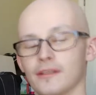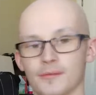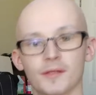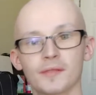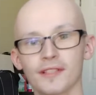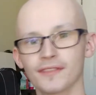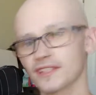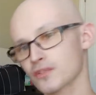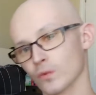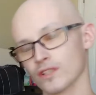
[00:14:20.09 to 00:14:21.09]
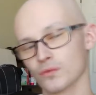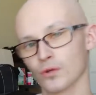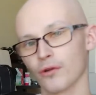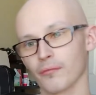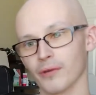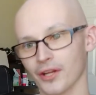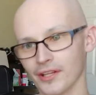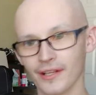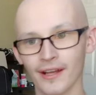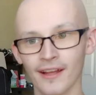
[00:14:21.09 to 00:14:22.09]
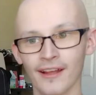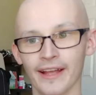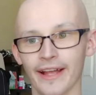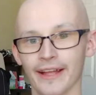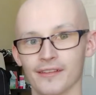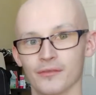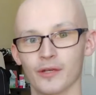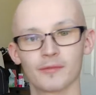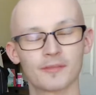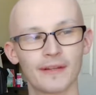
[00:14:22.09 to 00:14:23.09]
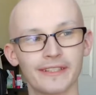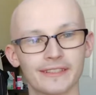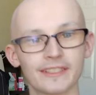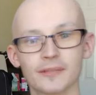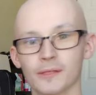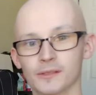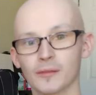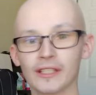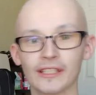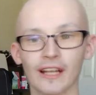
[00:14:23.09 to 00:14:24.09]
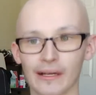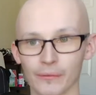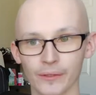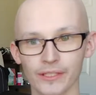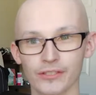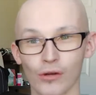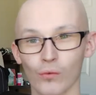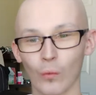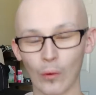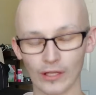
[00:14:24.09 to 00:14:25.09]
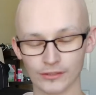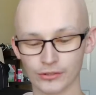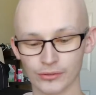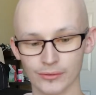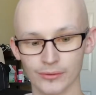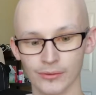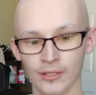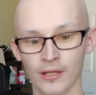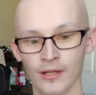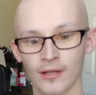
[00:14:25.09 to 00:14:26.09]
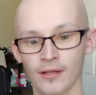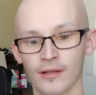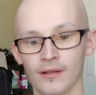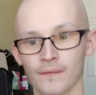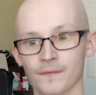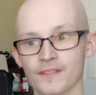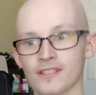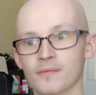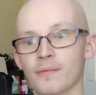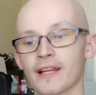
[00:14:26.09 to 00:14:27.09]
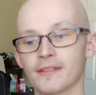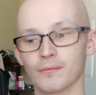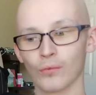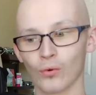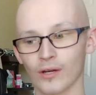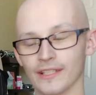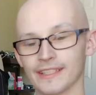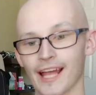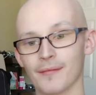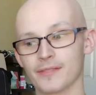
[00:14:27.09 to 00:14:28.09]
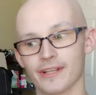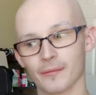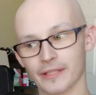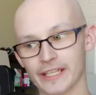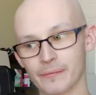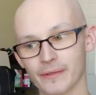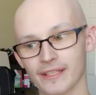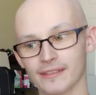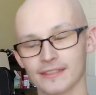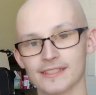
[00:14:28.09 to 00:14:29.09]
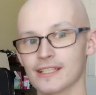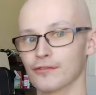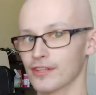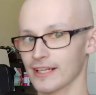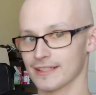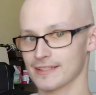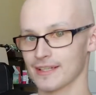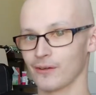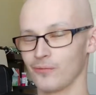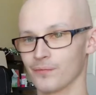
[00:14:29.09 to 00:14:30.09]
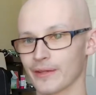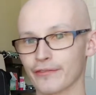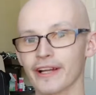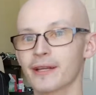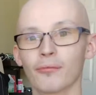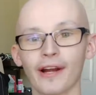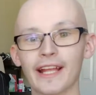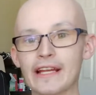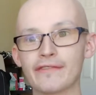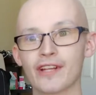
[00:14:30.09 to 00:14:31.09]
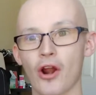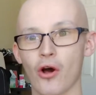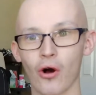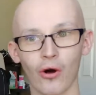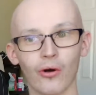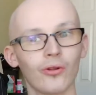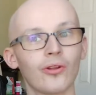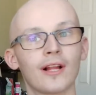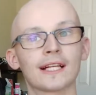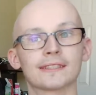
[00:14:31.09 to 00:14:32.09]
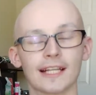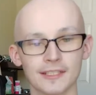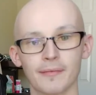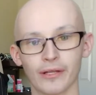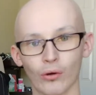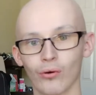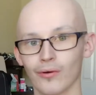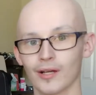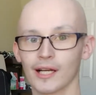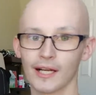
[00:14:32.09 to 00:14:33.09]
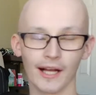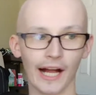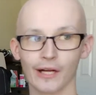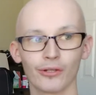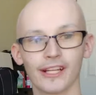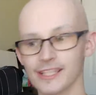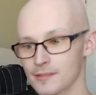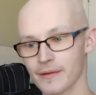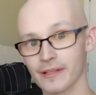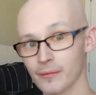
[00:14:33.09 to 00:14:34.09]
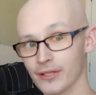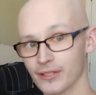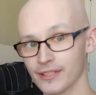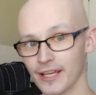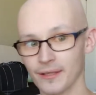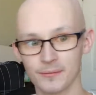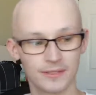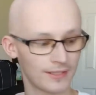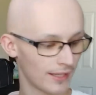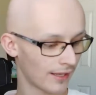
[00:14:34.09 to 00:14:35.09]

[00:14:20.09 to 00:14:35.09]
Some stuff that just wasn't worth money. And when I'm spending this much money, I really don't want to spend more in games that I'm keeping than stuff that I can sell. If I can break even on a haul, that's my goal. I don't like spending money on games.